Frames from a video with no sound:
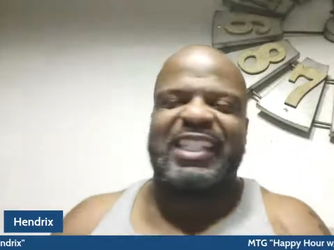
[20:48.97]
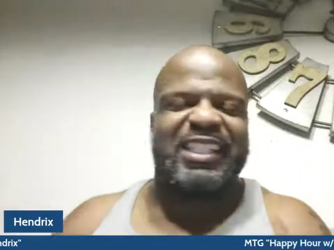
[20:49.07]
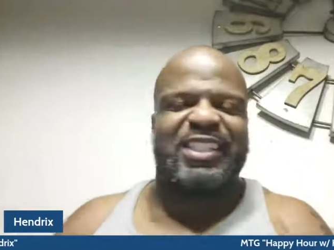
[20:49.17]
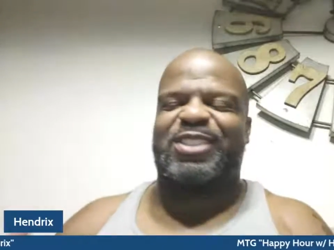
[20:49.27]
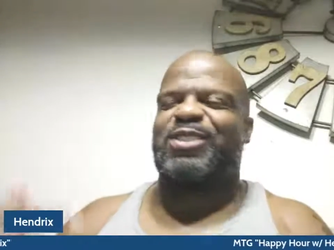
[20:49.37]

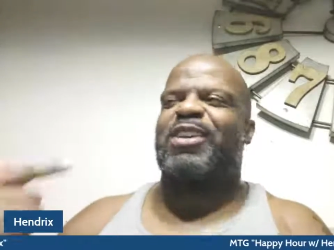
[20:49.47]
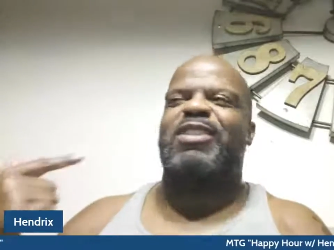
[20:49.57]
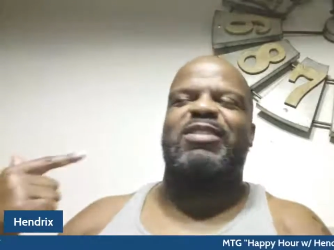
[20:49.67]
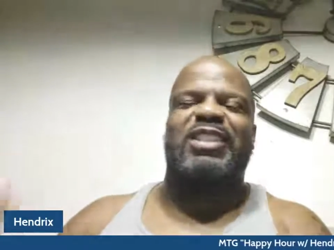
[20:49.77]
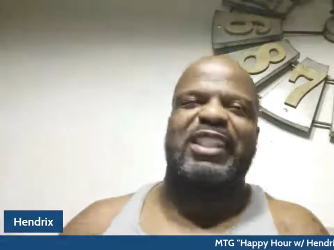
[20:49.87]
just as
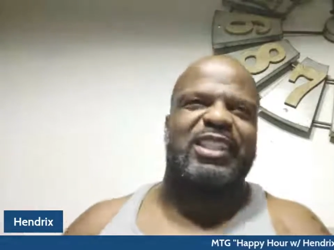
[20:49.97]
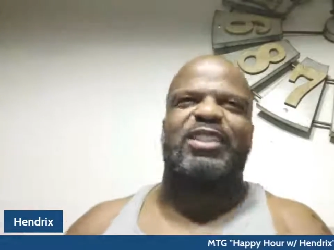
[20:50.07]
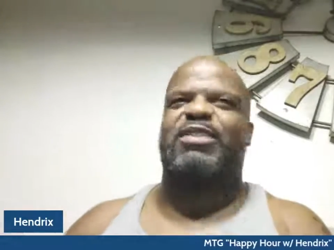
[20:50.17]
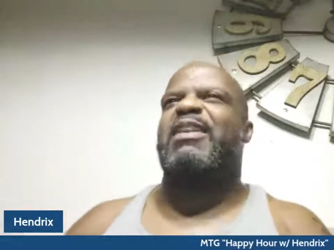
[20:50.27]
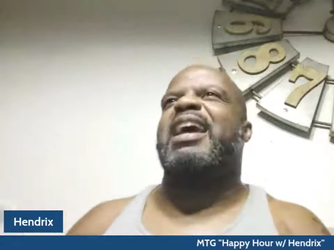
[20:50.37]
strong, just
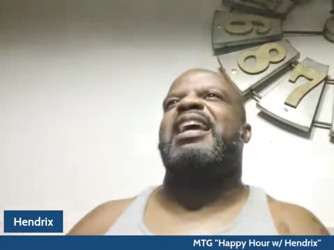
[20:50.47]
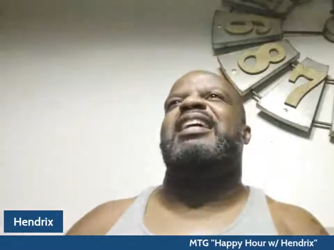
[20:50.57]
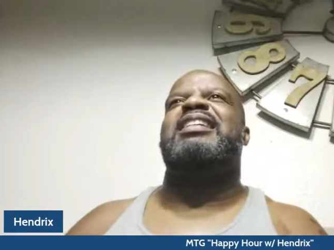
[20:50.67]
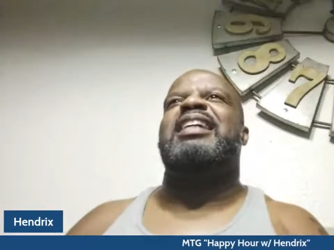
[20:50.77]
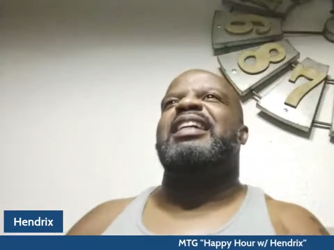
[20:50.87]
as
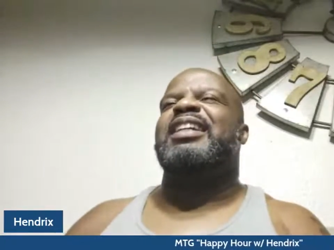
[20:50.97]
fast.